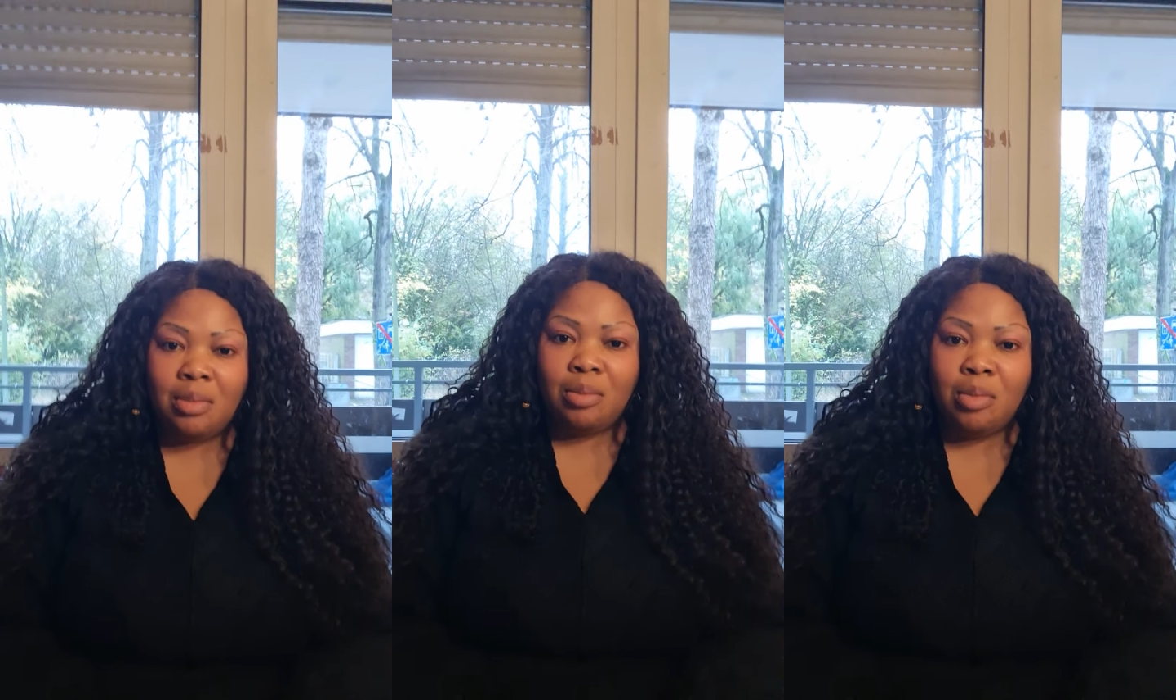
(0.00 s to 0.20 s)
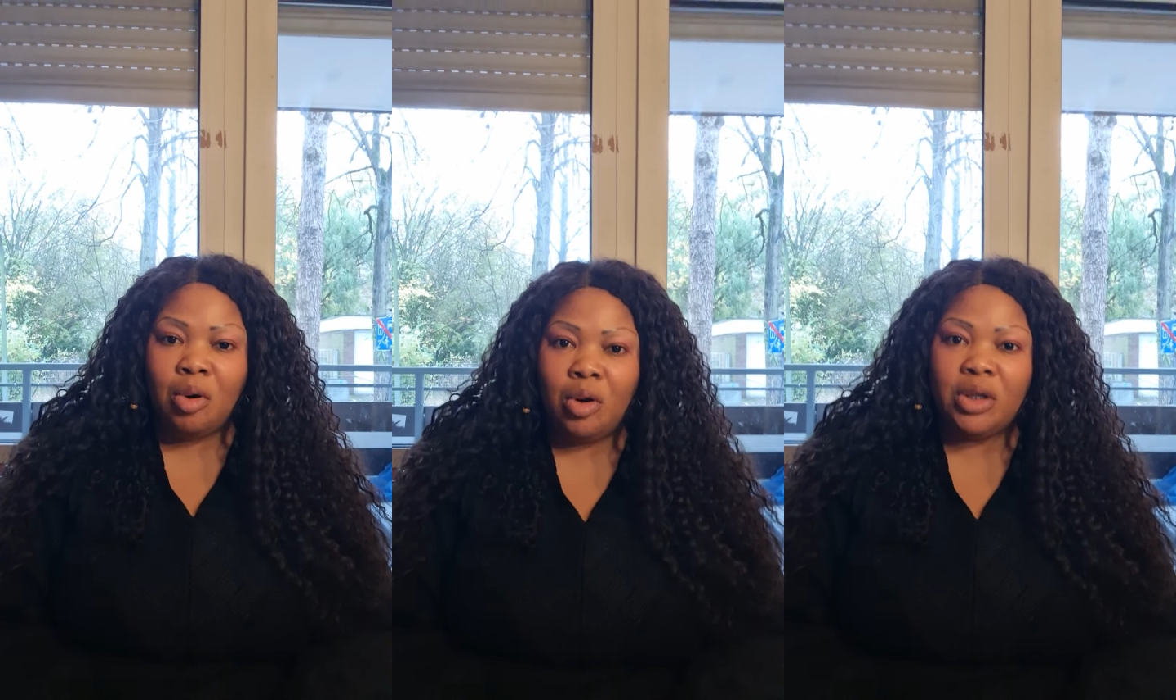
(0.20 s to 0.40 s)

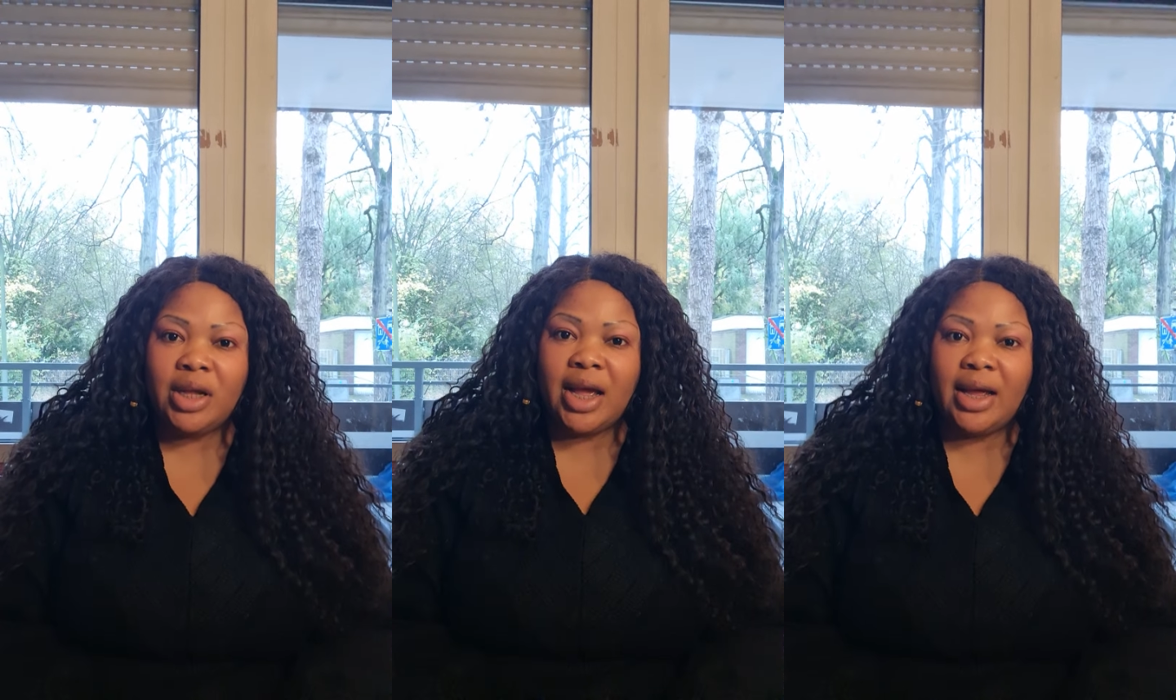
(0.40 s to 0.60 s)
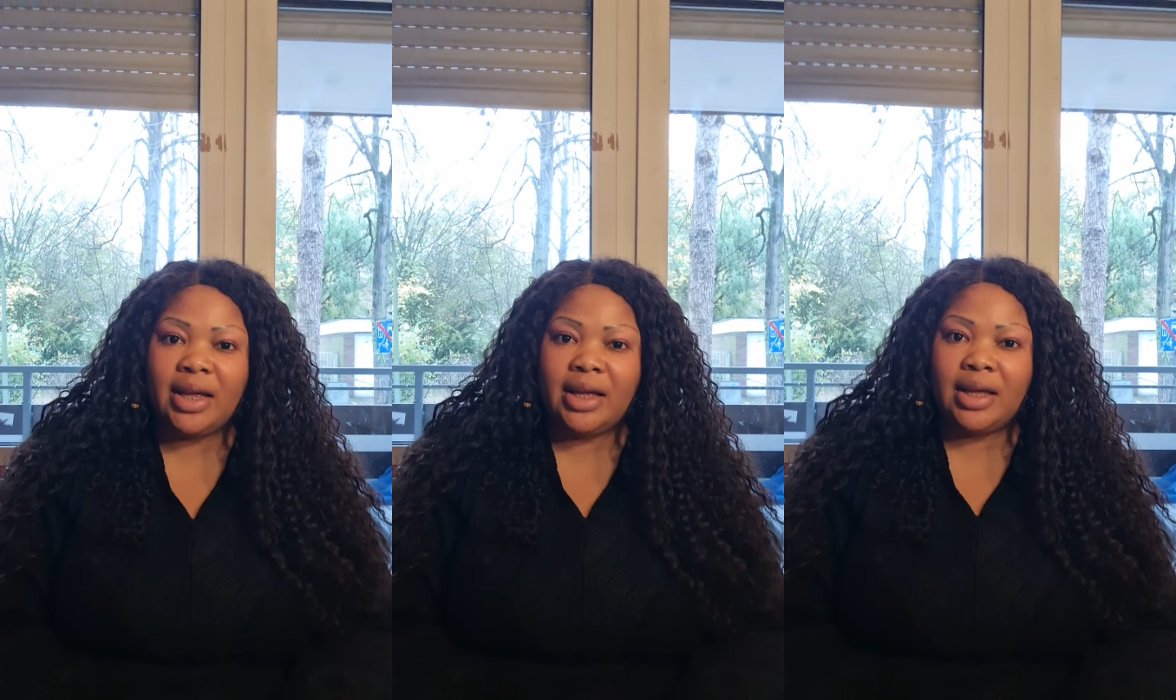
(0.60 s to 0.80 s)

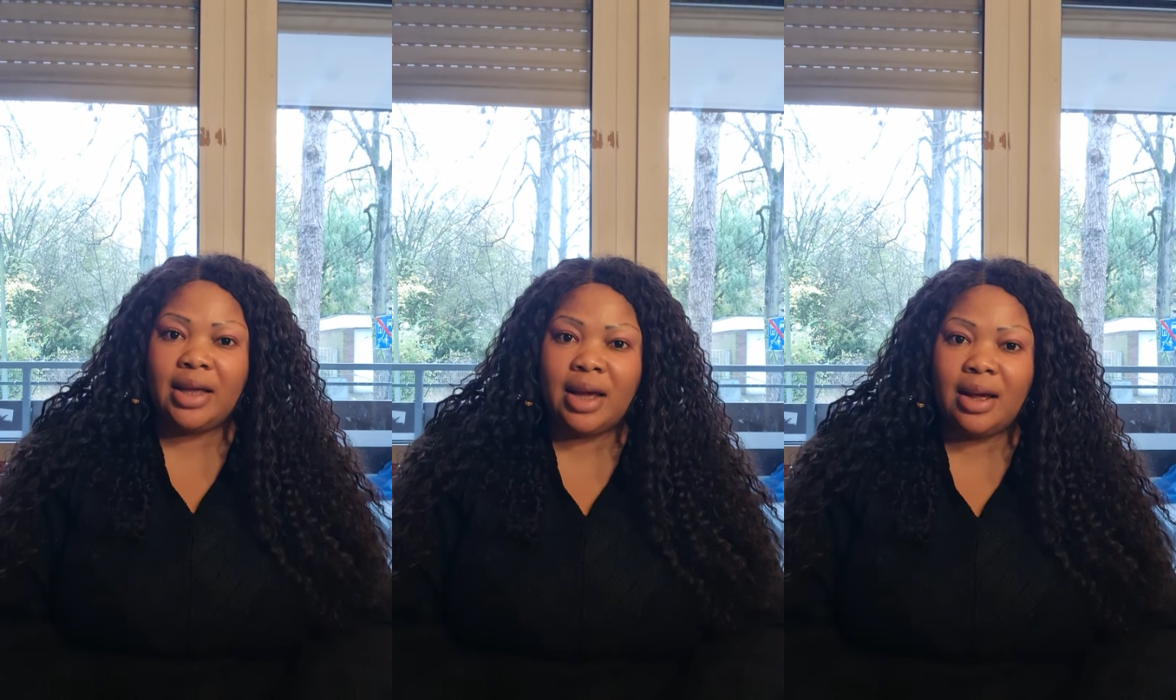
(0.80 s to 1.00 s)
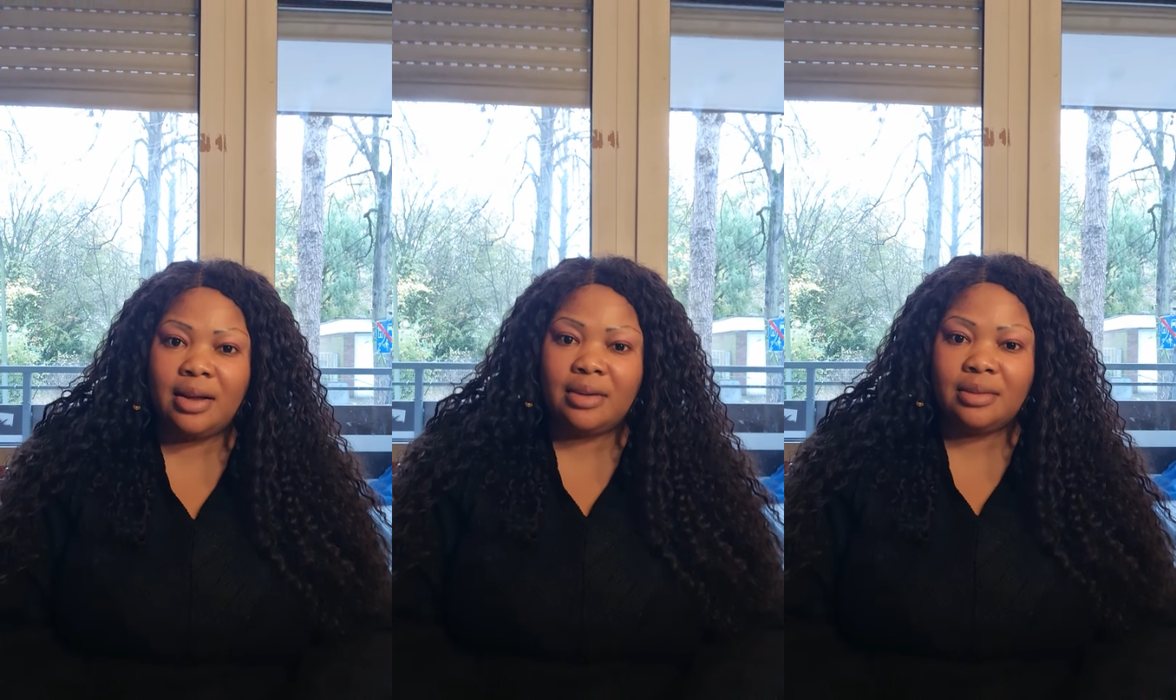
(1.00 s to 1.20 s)
Moya
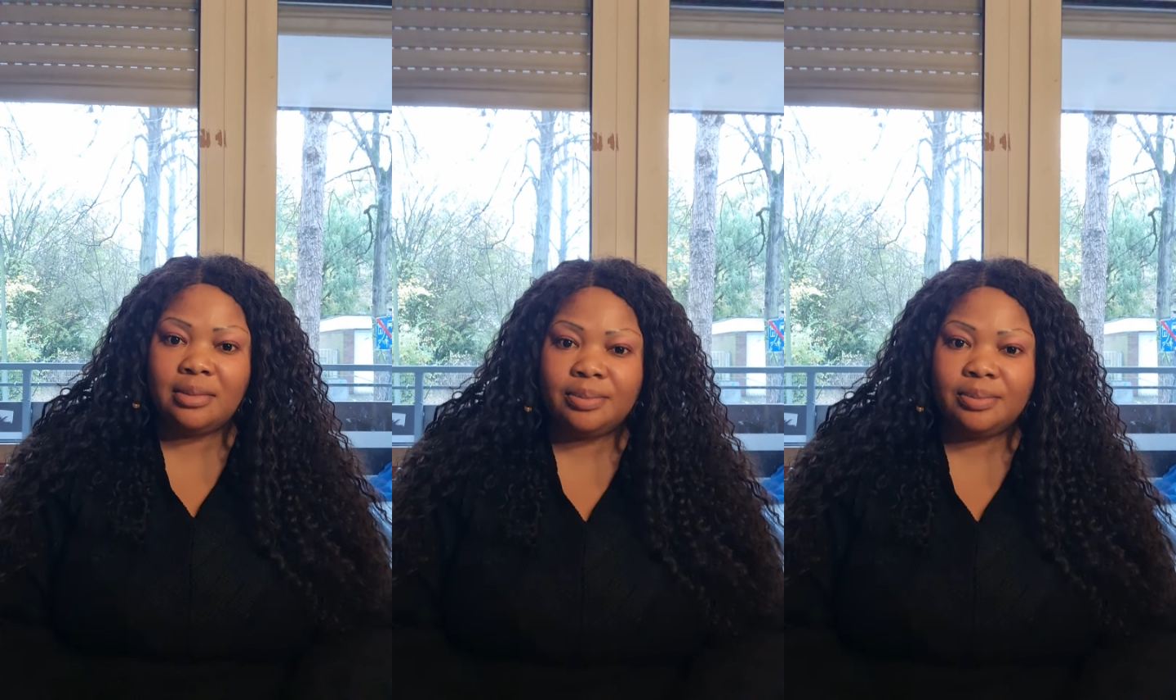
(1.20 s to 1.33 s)
Kia.